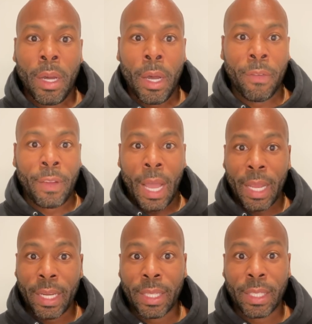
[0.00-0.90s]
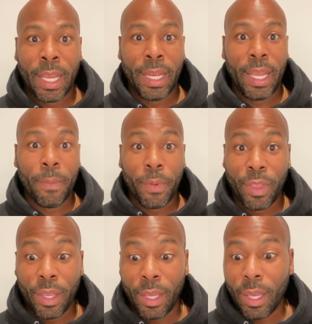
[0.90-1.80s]
of kindness and
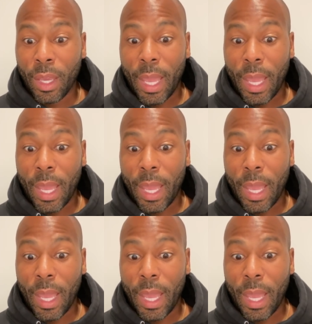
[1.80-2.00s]
empathy,